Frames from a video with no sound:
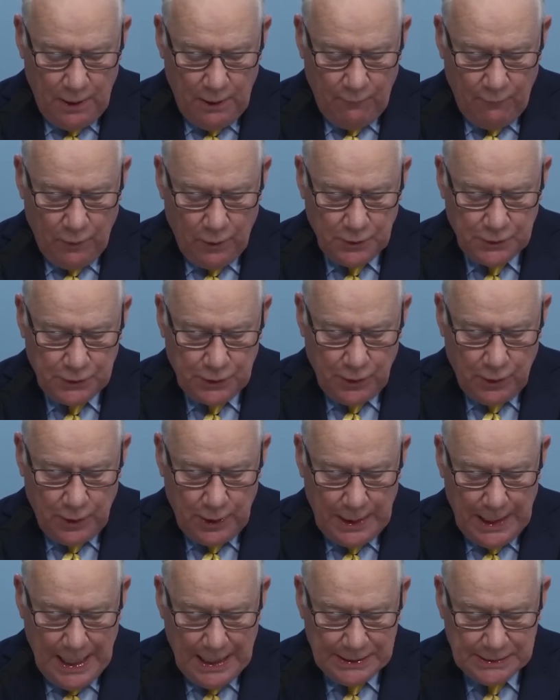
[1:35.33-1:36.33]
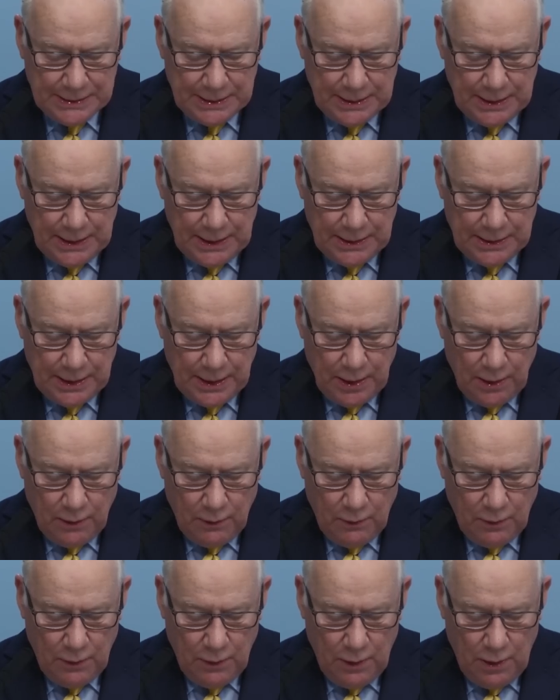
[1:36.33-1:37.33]
Verse 30 adds the
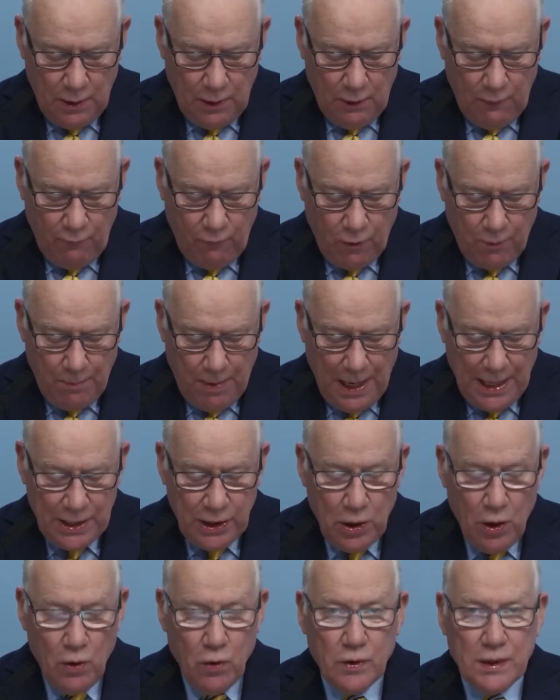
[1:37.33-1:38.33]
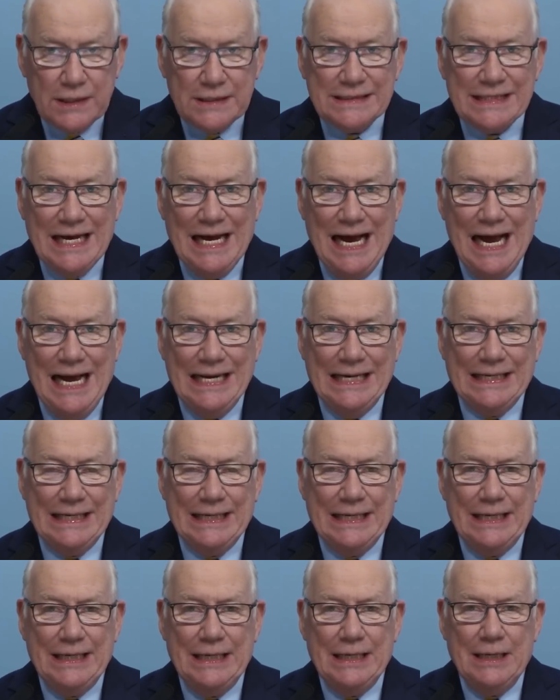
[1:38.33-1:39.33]
detail, for my yoke is
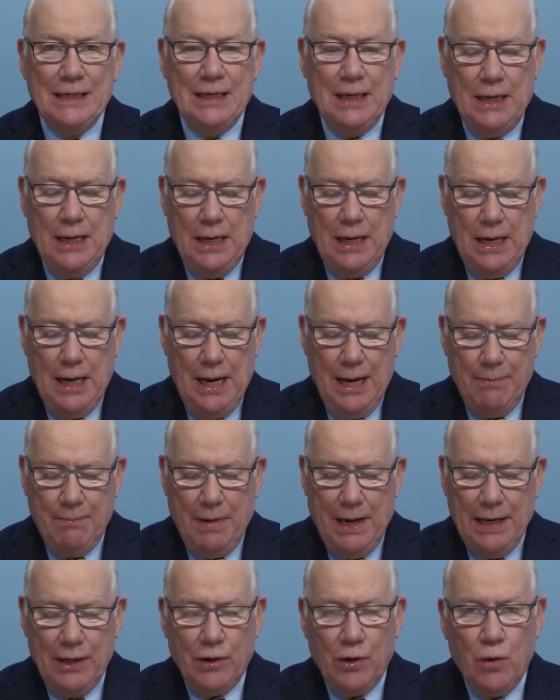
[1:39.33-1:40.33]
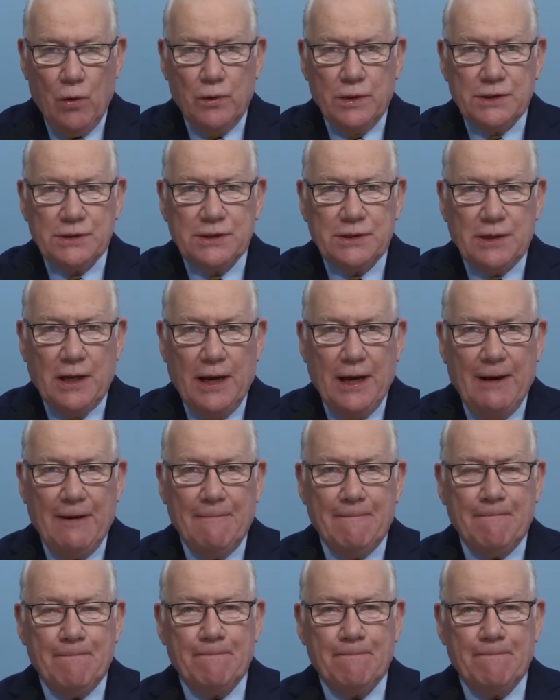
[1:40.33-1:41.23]
kindly and my load is light.